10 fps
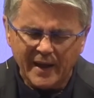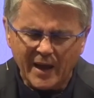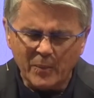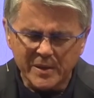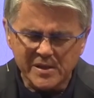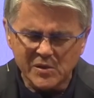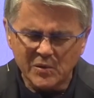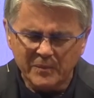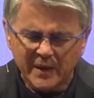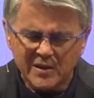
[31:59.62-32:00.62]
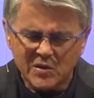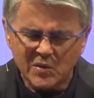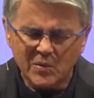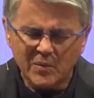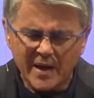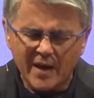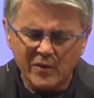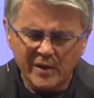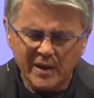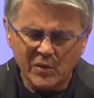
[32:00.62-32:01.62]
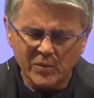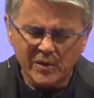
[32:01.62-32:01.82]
Help us to, to gather together with